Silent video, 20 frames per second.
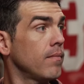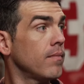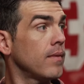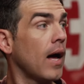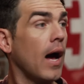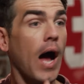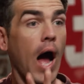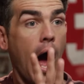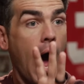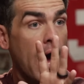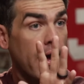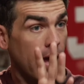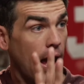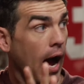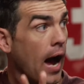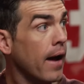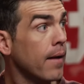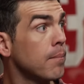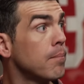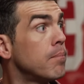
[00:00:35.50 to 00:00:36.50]
That
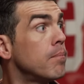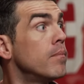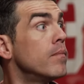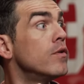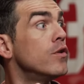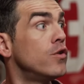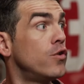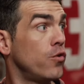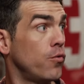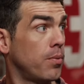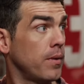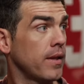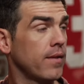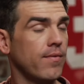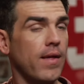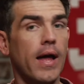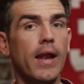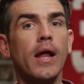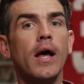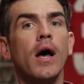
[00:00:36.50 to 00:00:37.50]
I do believe
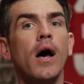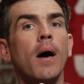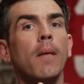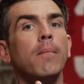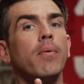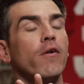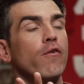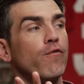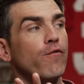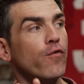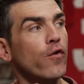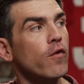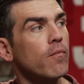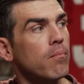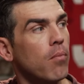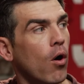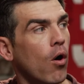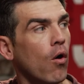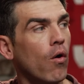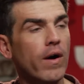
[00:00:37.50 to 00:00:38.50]
that. But
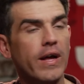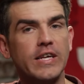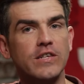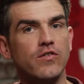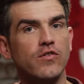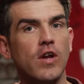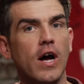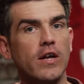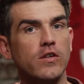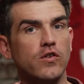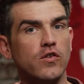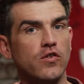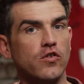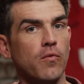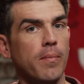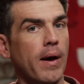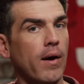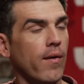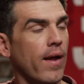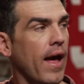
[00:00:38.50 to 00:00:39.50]
football is not just
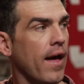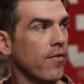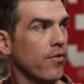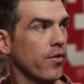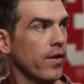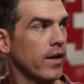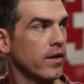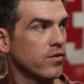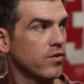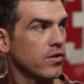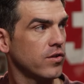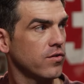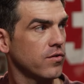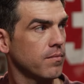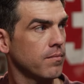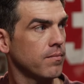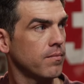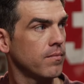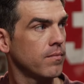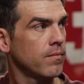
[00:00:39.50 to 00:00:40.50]
about athleticism,
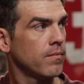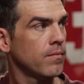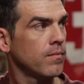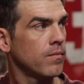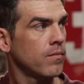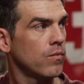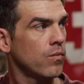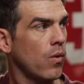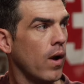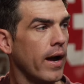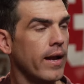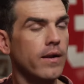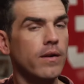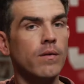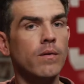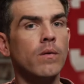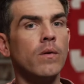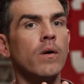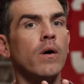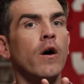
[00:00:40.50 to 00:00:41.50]
right?
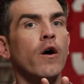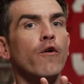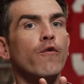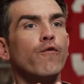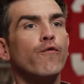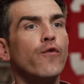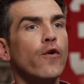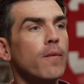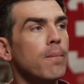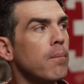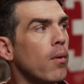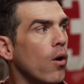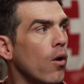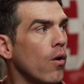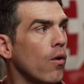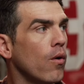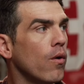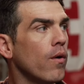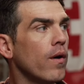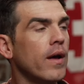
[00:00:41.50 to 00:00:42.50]

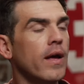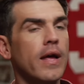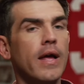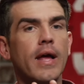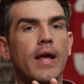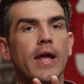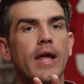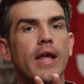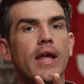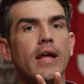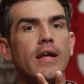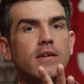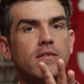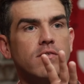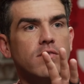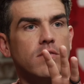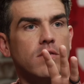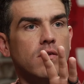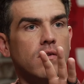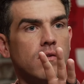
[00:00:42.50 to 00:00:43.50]
Football
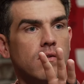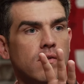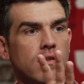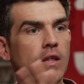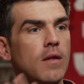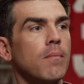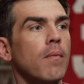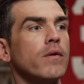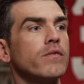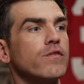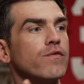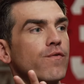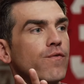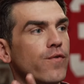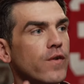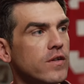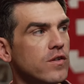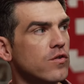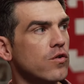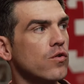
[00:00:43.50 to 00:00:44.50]
is the most
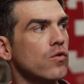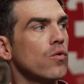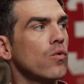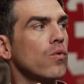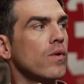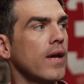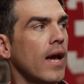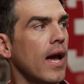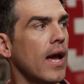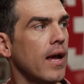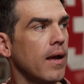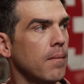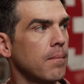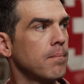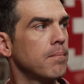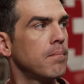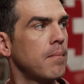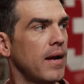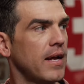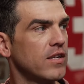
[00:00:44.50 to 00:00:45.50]
physical
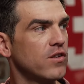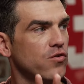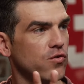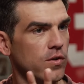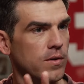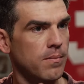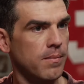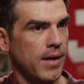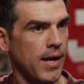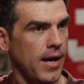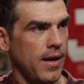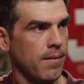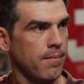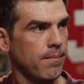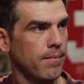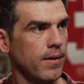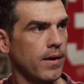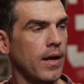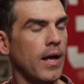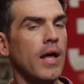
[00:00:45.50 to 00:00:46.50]
game, mainstream
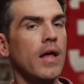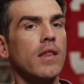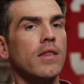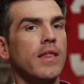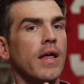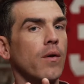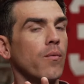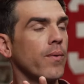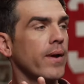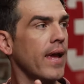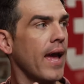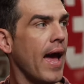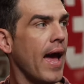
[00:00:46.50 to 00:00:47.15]
game, that we